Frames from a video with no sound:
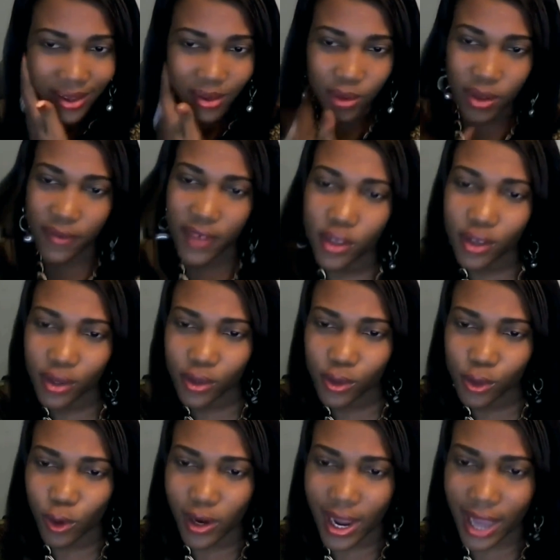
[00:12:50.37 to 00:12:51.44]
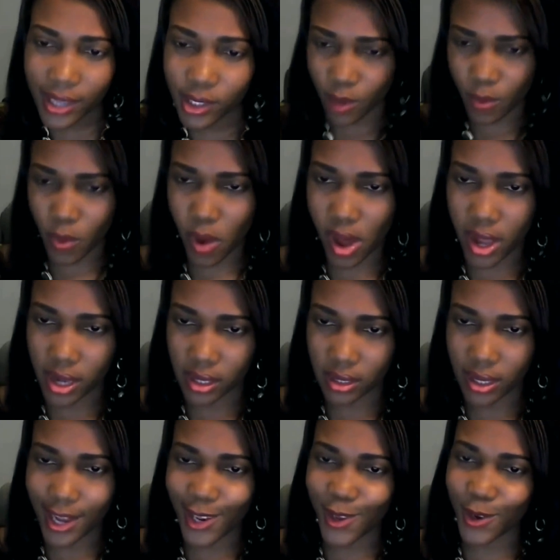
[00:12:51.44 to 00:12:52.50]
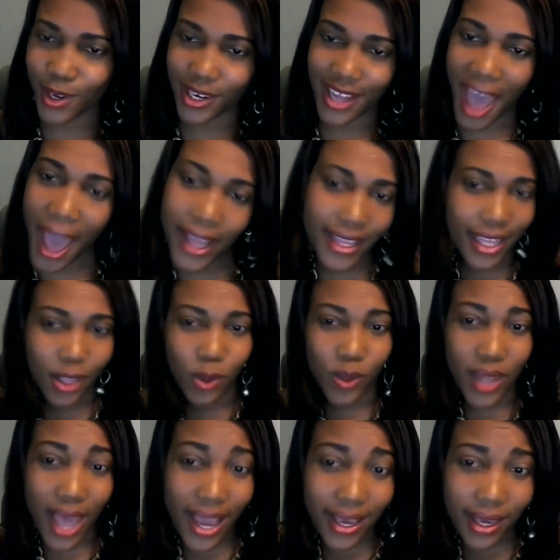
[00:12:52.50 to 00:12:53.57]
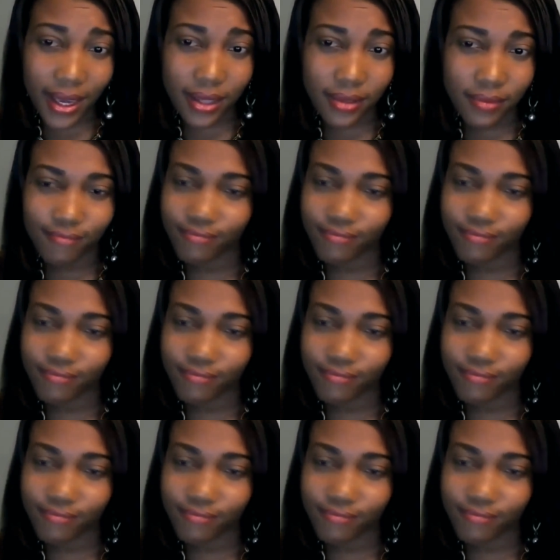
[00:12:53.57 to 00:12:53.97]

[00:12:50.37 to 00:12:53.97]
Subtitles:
Even though you don't like someone and you're gonna act that you like it,